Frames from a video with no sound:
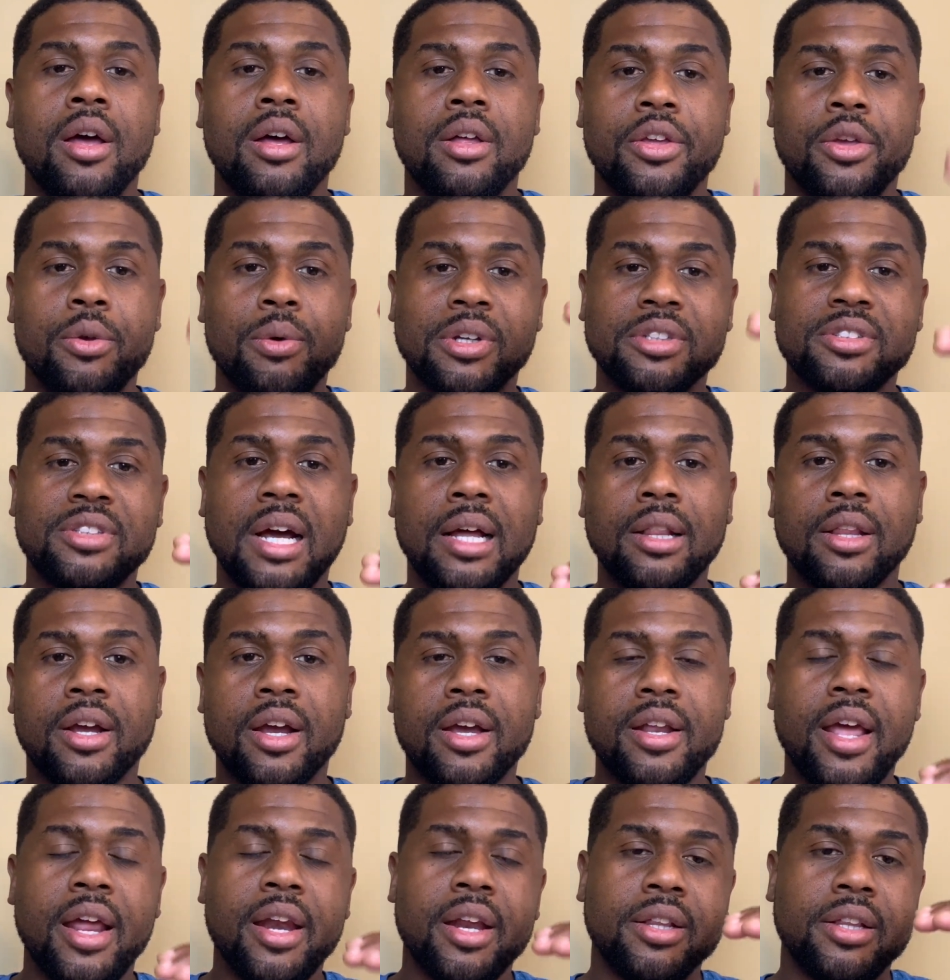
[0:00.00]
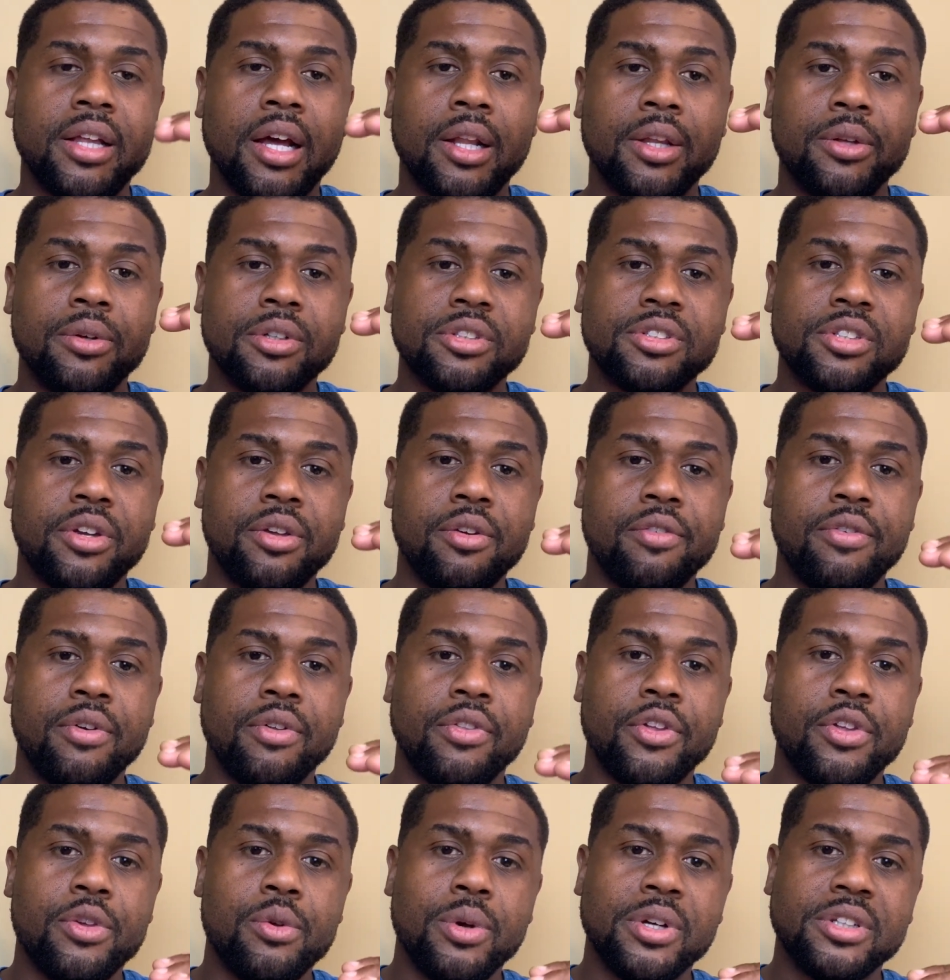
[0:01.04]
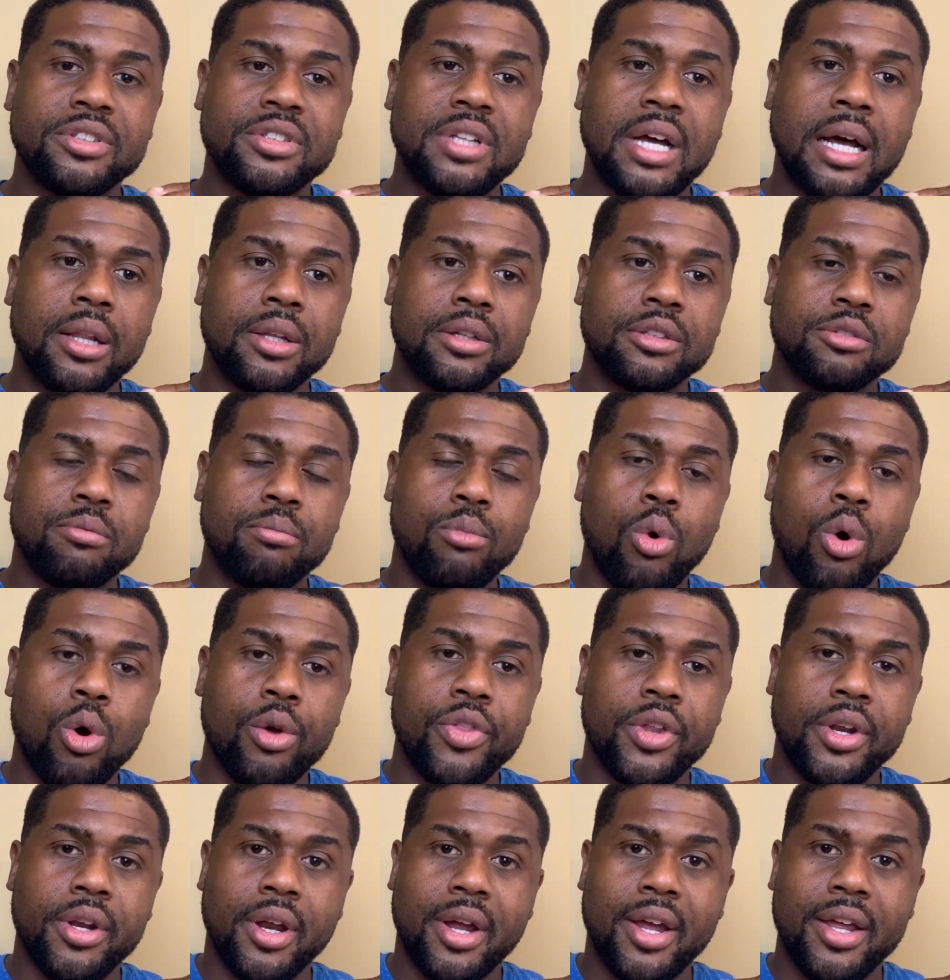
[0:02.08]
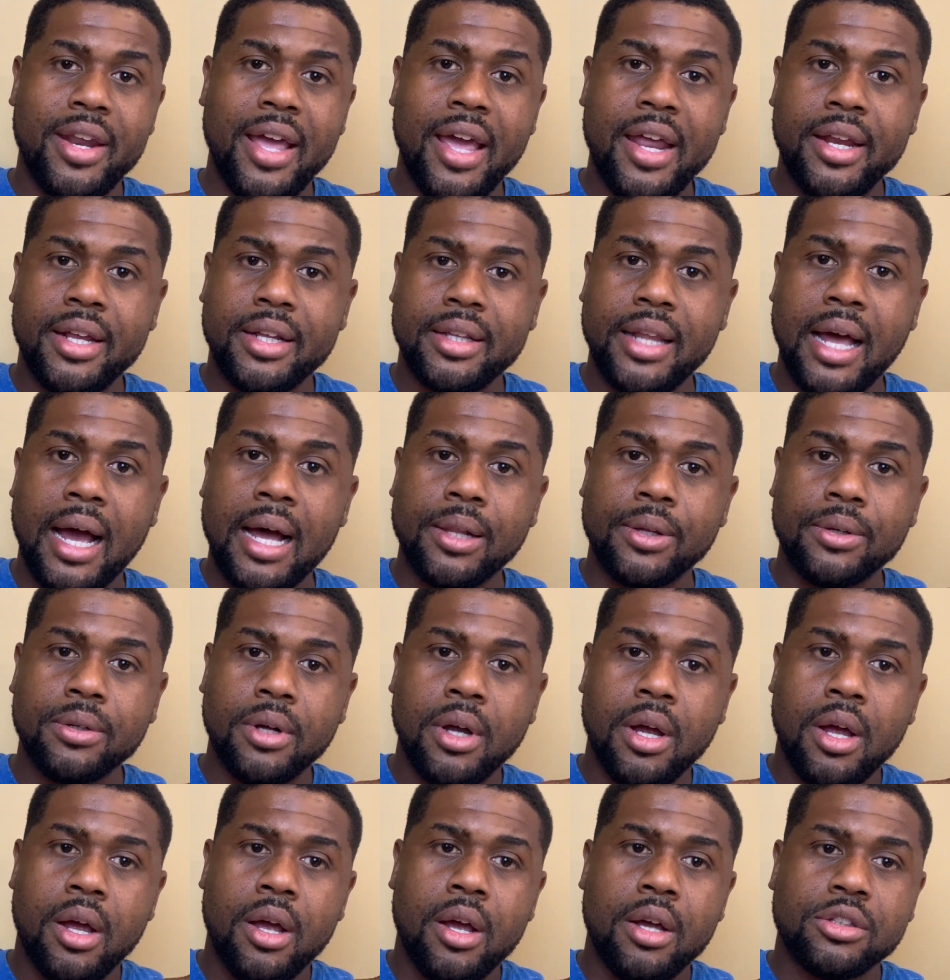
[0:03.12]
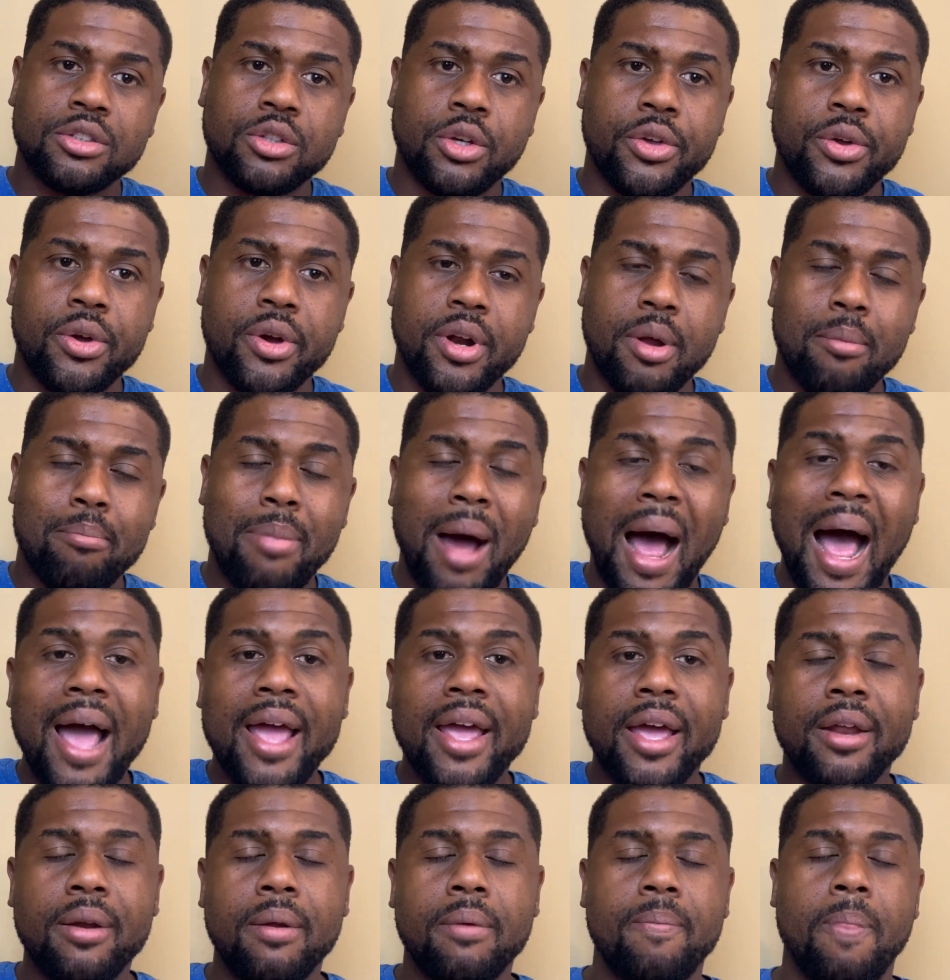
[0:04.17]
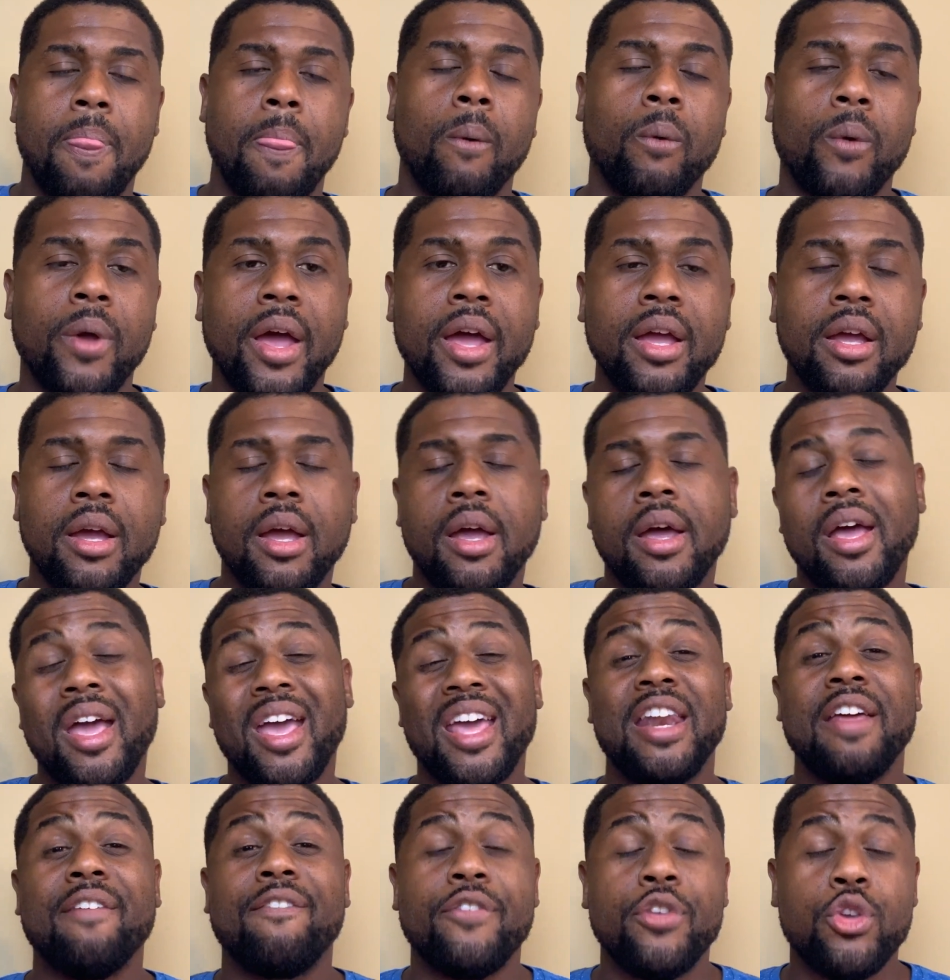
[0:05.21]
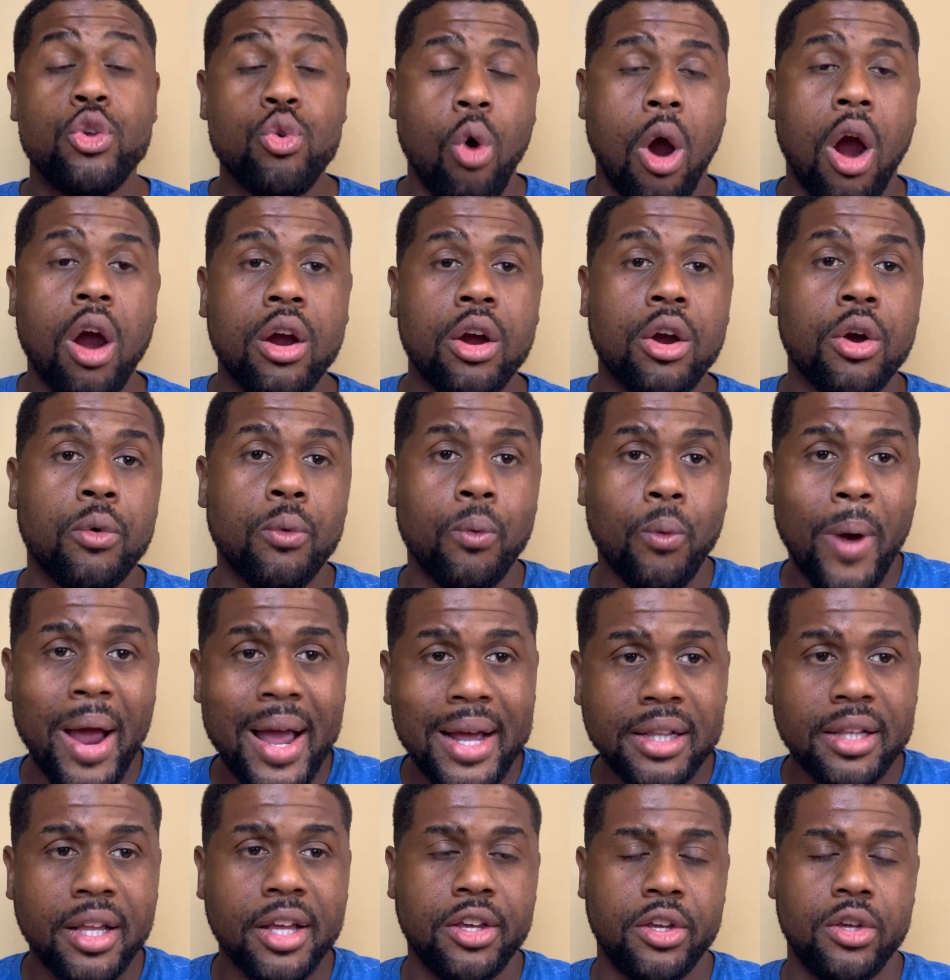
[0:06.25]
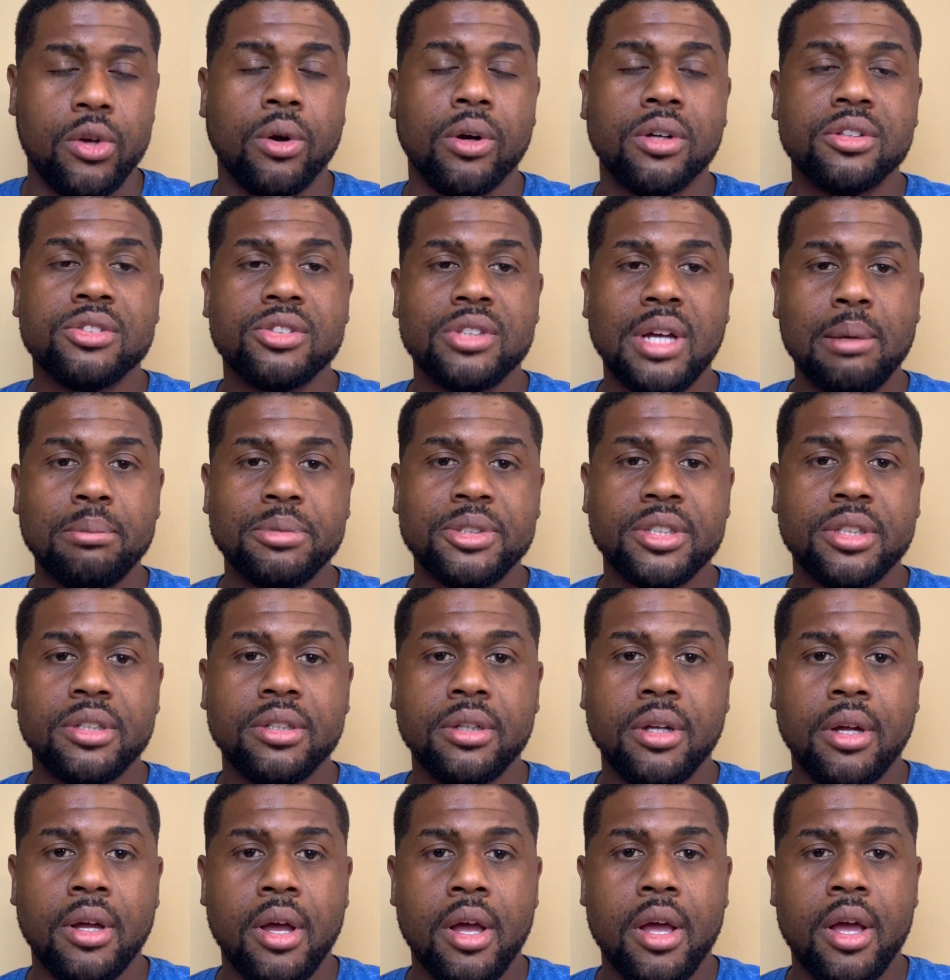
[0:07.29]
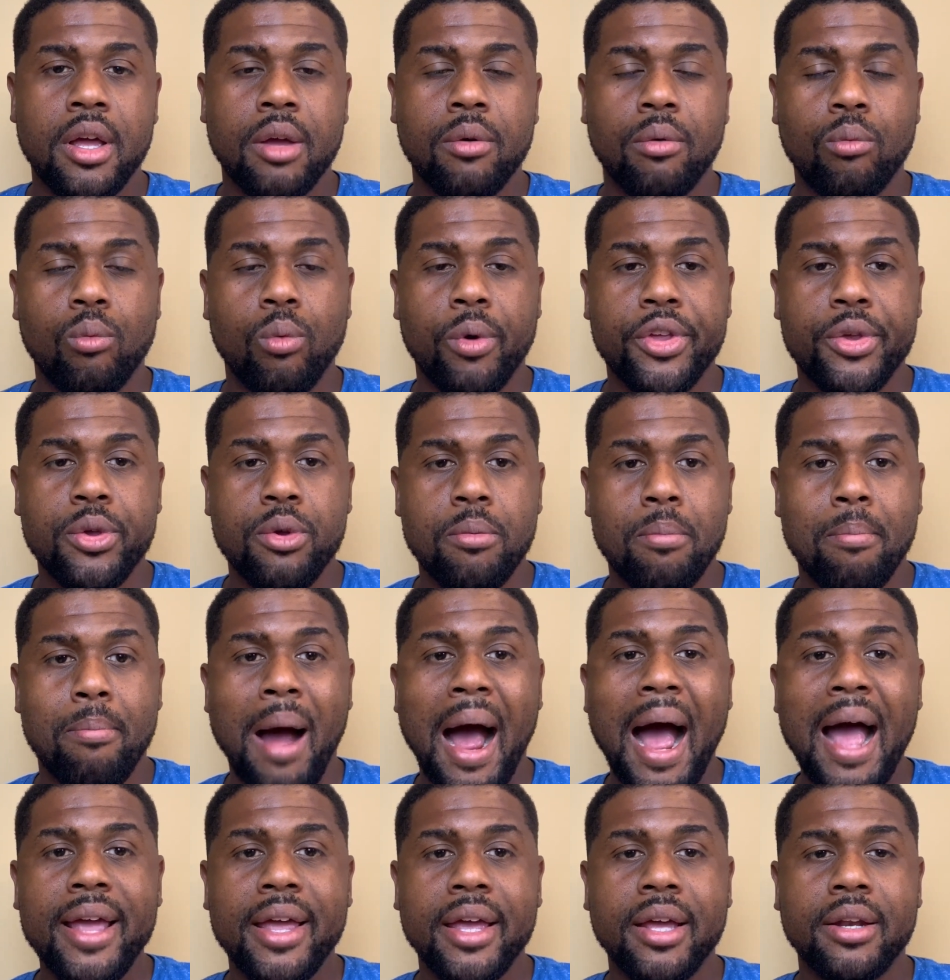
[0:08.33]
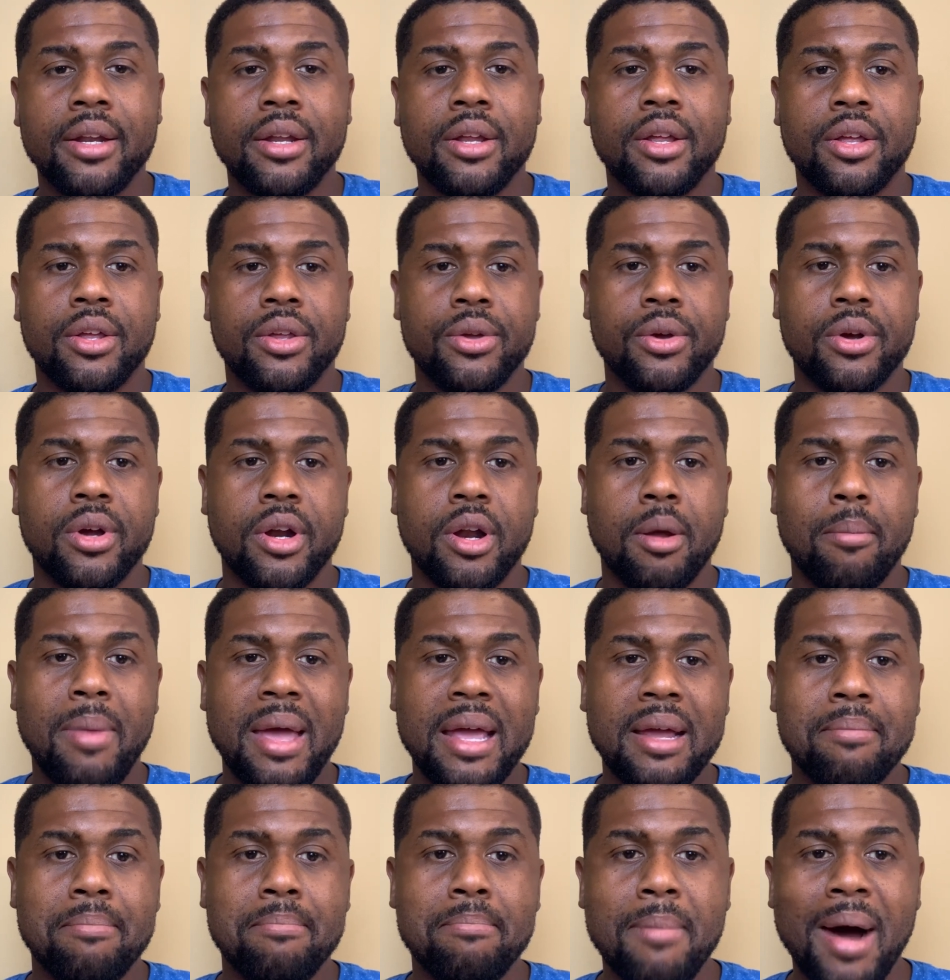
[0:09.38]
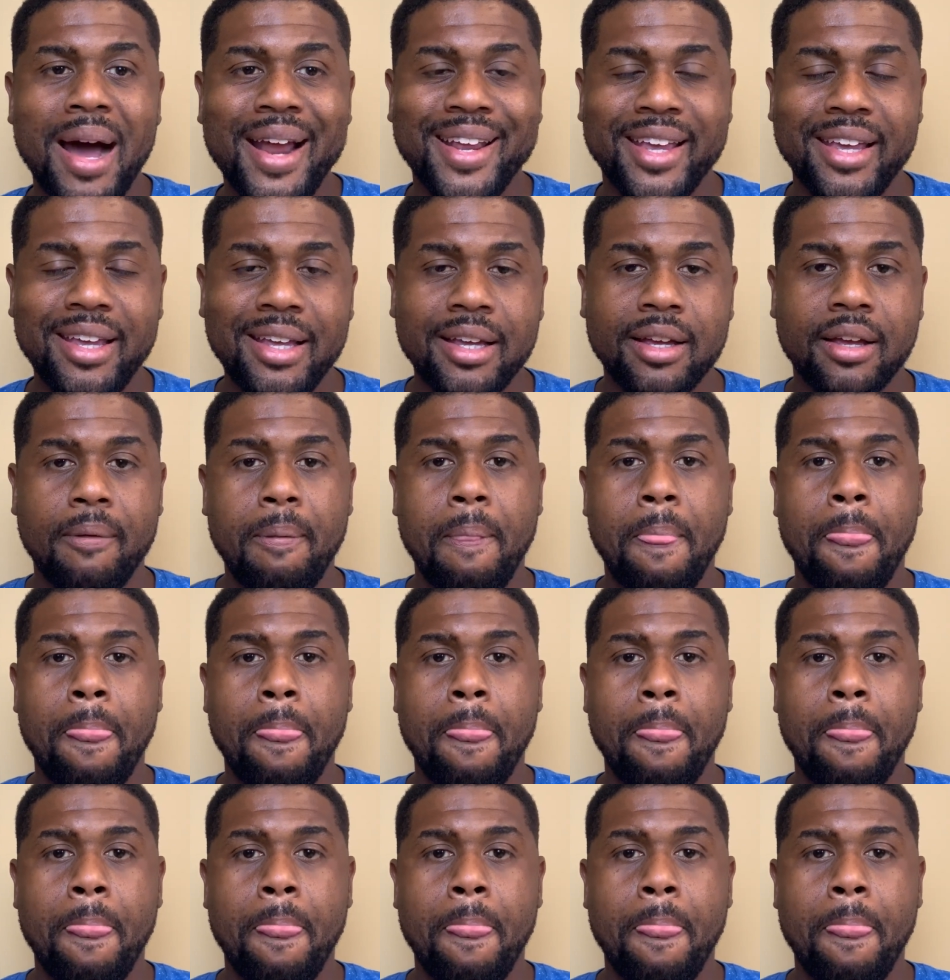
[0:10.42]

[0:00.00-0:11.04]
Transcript: US dollar, Canadian dollar. You're saying you feel the US dollar is more than the Canadian dollar, so you're going to buy it, okay? And if you are correct in your assumption, when you buy it, you're going to make money